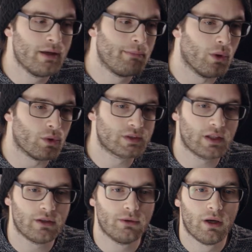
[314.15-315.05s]
But
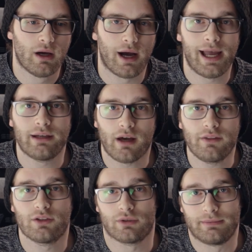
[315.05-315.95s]
also, I had
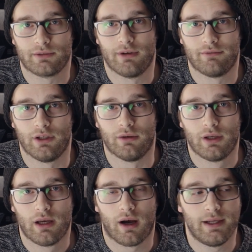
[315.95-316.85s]
other streams of revenue.
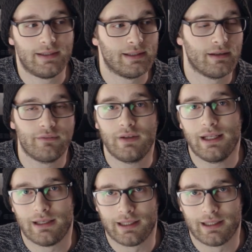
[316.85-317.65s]
I did affiliate